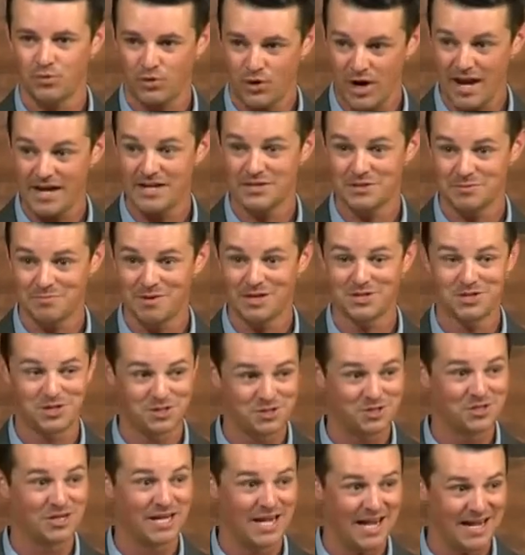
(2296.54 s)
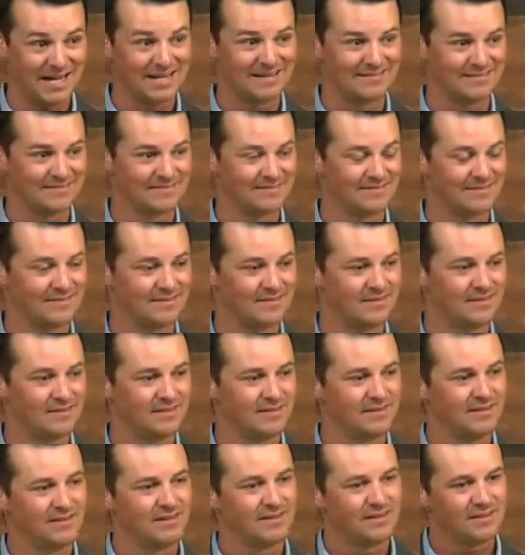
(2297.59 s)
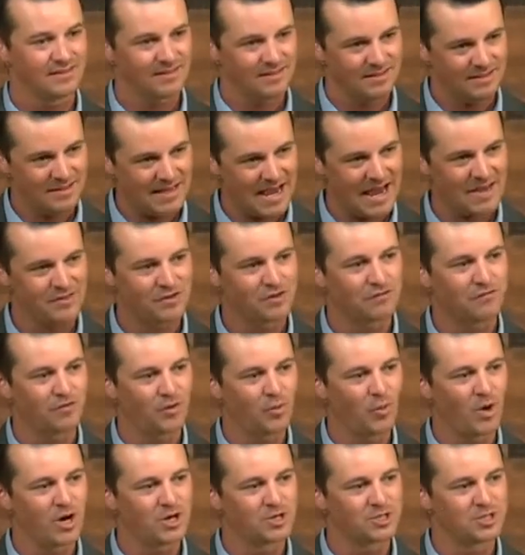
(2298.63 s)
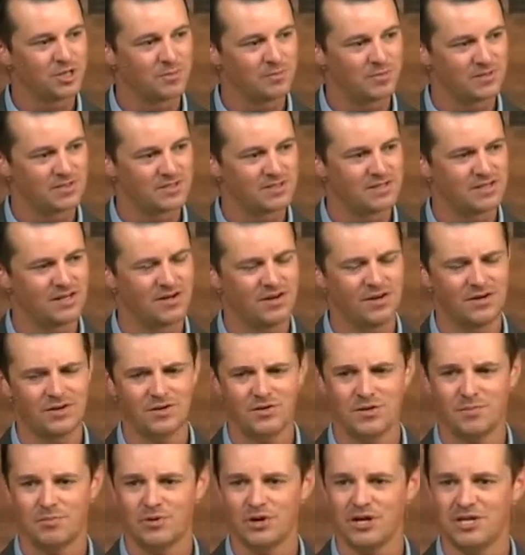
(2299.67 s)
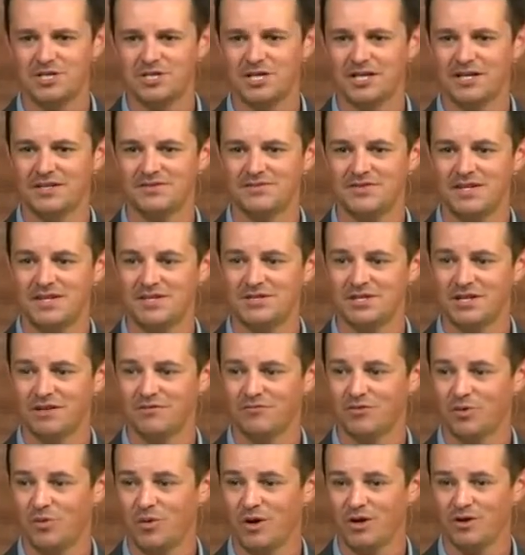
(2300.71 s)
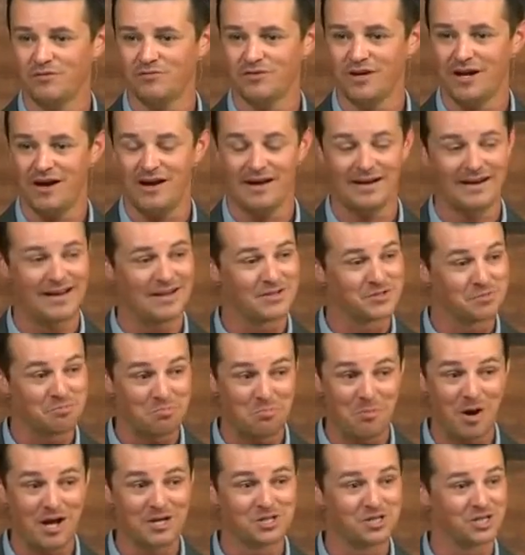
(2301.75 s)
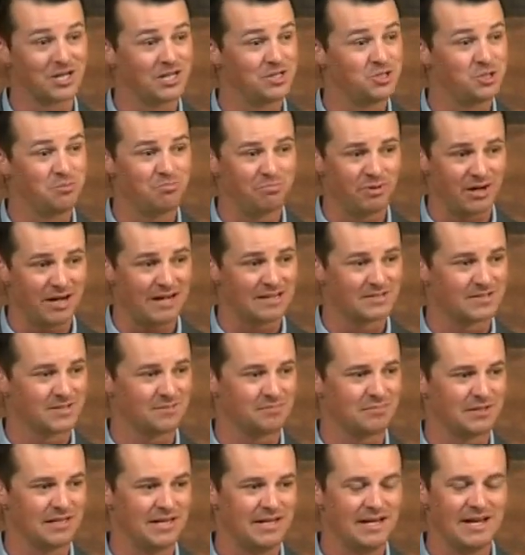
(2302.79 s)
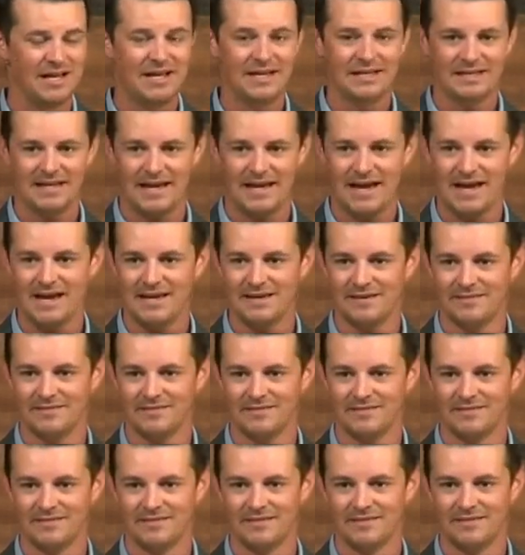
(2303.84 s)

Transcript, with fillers: Pray as much as you can. Gather for worship and sit under the preaching and teaching of the Word of God as much as you possibly can.